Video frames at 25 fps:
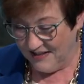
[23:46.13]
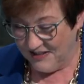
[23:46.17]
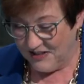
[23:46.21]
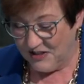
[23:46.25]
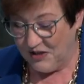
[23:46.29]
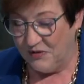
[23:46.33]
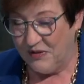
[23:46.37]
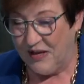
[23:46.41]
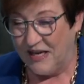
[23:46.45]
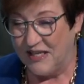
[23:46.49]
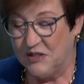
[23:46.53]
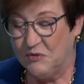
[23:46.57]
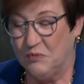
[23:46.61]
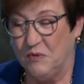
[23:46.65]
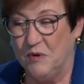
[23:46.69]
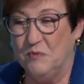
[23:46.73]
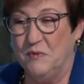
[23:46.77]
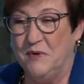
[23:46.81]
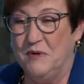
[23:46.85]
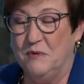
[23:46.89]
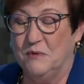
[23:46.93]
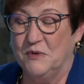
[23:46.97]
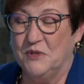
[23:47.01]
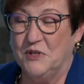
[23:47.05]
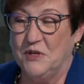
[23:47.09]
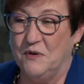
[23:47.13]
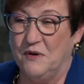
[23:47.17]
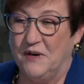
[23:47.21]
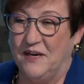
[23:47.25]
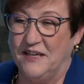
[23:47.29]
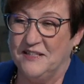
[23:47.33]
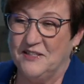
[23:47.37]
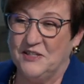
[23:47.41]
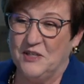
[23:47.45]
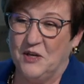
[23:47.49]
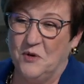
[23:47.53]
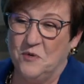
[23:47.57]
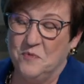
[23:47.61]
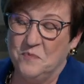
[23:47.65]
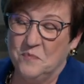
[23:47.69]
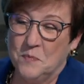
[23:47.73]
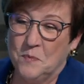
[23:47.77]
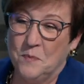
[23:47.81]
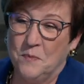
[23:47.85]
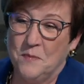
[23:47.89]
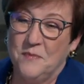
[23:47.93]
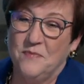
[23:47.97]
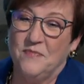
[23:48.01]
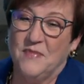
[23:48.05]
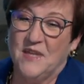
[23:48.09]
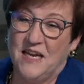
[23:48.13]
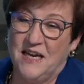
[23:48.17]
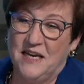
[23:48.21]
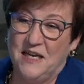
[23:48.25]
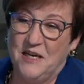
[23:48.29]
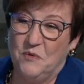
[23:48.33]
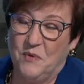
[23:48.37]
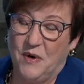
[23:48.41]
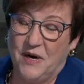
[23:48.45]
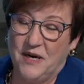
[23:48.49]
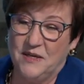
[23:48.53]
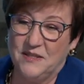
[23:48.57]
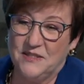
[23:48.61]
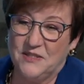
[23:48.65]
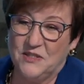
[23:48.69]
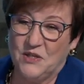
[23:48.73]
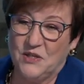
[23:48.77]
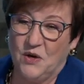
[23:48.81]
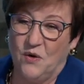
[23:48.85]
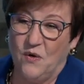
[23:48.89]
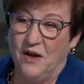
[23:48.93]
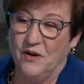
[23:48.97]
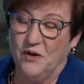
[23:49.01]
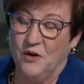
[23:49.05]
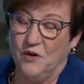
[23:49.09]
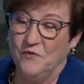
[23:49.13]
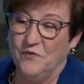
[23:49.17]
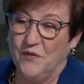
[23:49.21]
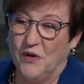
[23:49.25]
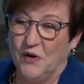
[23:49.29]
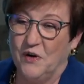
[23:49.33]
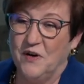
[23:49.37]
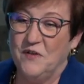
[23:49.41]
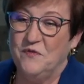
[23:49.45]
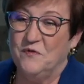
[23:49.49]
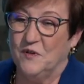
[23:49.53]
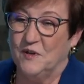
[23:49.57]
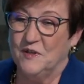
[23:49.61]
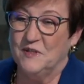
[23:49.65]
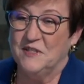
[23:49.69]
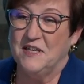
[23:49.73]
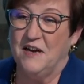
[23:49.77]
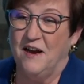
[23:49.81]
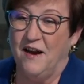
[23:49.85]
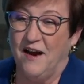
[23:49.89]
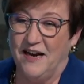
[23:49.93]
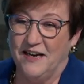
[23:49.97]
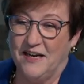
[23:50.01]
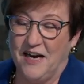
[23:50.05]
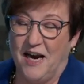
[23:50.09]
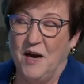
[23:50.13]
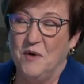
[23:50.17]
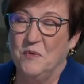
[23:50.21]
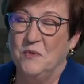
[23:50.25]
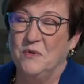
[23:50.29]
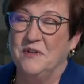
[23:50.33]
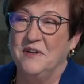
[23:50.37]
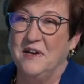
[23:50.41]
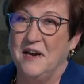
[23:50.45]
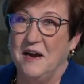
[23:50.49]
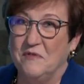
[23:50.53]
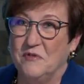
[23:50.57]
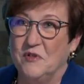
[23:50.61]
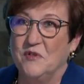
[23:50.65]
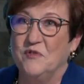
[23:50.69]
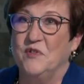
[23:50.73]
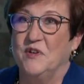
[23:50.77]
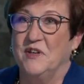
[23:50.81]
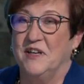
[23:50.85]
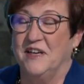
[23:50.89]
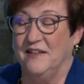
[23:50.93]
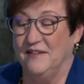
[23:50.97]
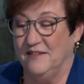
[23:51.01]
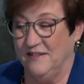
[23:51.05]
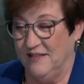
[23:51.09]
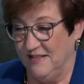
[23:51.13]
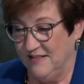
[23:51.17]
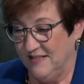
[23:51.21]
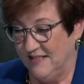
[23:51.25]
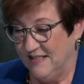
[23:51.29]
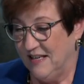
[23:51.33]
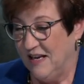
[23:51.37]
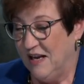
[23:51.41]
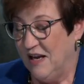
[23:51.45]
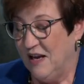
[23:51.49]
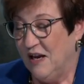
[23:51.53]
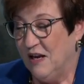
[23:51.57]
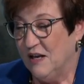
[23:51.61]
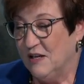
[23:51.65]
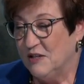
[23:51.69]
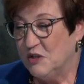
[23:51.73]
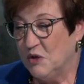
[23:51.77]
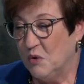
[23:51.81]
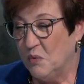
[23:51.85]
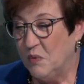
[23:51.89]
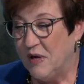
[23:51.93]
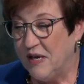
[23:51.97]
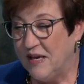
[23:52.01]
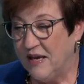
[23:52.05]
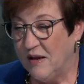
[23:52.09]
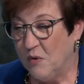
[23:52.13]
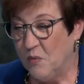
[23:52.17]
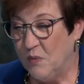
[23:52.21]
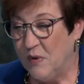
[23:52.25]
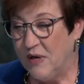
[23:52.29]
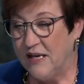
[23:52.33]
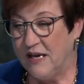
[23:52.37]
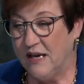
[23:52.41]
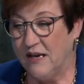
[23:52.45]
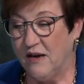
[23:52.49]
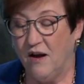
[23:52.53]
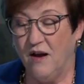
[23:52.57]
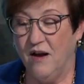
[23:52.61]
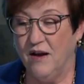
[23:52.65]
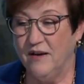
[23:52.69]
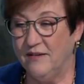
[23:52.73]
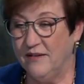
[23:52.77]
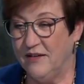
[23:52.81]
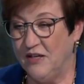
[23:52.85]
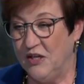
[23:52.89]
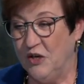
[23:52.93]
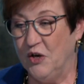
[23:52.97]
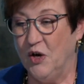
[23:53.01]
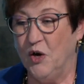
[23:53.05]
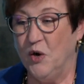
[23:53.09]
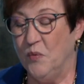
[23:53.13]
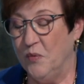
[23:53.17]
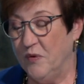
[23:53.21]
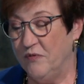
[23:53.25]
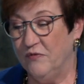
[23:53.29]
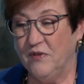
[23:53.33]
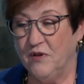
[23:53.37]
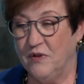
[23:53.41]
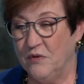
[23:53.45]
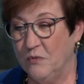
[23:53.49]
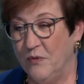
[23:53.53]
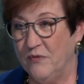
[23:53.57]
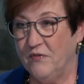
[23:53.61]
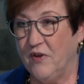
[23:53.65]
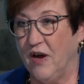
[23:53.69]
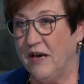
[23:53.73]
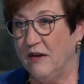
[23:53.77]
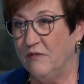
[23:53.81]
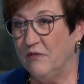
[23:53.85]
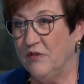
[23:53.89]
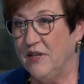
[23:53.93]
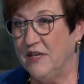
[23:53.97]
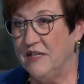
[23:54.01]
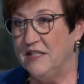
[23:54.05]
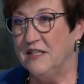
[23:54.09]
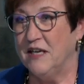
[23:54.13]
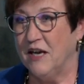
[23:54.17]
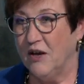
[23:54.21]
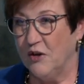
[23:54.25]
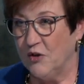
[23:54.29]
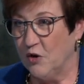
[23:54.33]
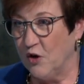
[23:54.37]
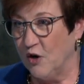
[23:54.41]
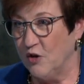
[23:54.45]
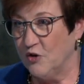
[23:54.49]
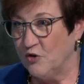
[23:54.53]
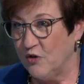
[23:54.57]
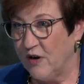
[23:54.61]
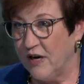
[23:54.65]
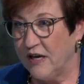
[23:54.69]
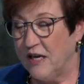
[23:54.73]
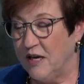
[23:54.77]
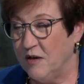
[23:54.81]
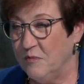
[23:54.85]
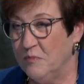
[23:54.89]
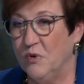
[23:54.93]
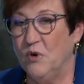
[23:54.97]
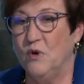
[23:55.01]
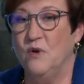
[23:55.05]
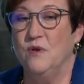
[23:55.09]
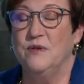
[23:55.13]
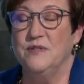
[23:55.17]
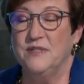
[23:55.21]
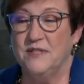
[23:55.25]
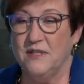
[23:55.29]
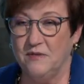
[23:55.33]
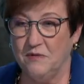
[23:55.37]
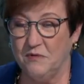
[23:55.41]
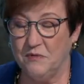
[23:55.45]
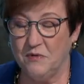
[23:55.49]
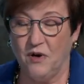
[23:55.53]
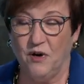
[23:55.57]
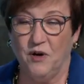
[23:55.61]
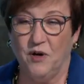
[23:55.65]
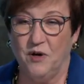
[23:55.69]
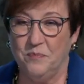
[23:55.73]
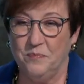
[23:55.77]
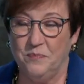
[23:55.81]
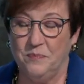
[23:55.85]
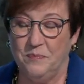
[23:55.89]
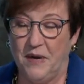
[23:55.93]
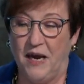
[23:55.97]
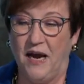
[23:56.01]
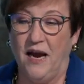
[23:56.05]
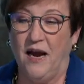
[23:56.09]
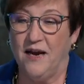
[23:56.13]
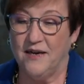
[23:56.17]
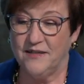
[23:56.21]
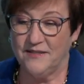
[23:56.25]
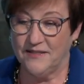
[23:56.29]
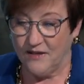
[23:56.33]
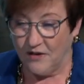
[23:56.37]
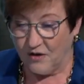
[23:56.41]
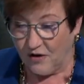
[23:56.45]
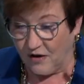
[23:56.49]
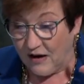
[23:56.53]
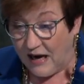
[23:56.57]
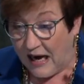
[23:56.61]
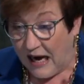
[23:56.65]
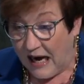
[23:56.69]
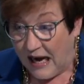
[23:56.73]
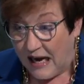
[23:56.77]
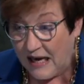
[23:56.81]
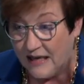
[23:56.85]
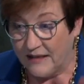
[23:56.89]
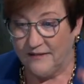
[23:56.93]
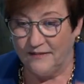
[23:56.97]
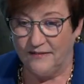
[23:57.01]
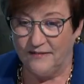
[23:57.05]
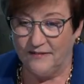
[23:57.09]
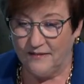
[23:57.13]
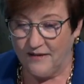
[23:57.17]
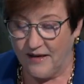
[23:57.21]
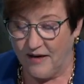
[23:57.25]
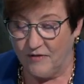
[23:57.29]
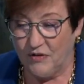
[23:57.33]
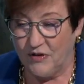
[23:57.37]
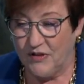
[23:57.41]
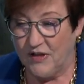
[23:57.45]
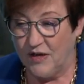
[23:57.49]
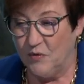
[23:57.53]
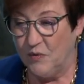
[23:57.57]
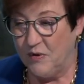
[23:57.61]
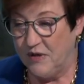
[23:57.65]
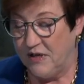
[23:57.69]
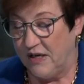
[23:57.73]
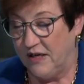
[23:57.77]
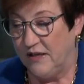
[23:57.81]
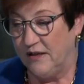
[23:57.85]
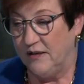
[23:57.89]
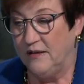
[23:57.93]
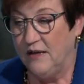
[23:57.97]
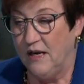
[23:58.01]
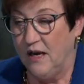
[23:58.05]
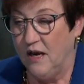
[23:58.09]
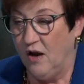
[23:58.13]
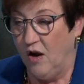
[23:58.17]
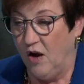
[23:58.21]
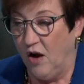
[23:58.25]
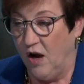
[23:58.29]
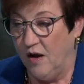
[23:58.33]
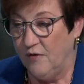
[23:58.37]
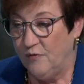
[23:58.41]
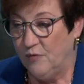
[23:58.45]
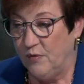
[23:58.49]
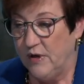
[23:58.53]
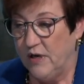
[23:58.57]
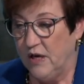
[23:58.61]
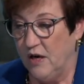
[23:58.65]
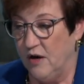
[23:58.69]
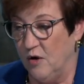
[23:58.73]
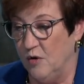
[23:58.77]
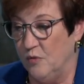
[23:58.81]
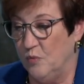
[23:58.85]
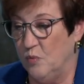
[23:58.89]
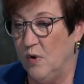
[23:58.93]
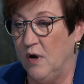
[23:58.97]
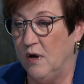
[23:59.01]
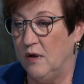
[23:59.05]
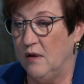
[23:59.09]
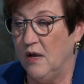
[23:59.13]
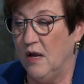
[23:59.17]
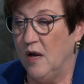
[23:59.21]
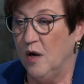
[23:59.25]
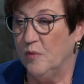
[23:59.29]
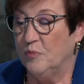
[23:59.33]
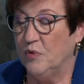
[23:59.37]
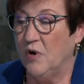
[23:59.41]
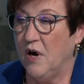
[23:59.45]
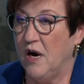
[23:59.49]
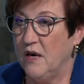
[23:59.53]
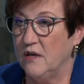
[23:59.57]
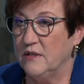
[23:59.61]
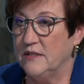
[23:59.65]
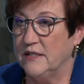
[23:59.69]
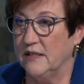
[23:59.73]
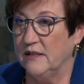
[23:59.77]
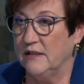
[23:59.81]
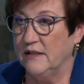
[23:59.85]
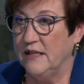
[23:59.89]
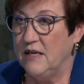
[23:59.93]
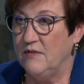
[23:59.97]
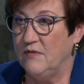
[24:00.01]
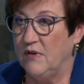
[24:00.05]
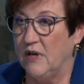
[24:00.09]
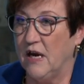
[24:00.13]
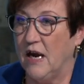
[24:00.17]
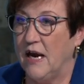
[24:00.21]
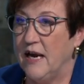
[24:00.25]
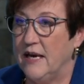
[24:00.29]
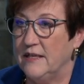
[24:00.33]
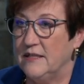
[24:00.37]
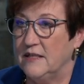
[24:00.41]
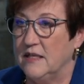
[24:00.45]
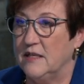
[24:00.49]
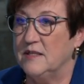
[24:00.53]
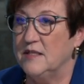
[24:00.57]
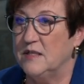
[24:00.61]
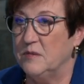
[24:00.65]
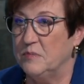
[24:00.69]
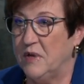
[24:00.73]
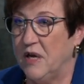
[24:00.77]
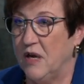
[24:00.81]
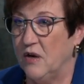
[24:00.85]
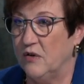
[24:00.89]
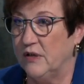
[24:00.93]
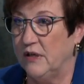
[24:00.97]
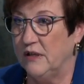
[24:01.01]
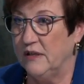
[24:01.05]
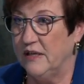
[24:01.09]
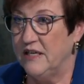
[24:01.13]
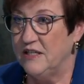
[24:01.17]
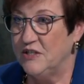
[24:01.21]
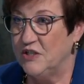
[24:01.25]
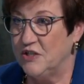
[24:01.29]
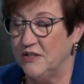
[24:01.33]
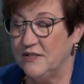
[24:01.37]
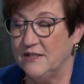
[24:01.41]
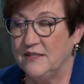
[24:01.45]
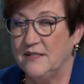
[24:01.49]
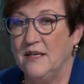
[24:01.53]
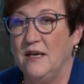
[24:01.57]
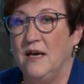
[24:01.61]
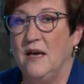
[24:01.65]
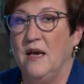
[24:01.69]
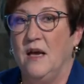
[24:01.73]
So that's what we were doing. So Anyway, so on our very first hike, I will never forget this. So we get on, you know, we've got everything together, our trekking poles and our packs and our hat and everything we needed. Off we go. Well, prior to leaving, I had done some calculations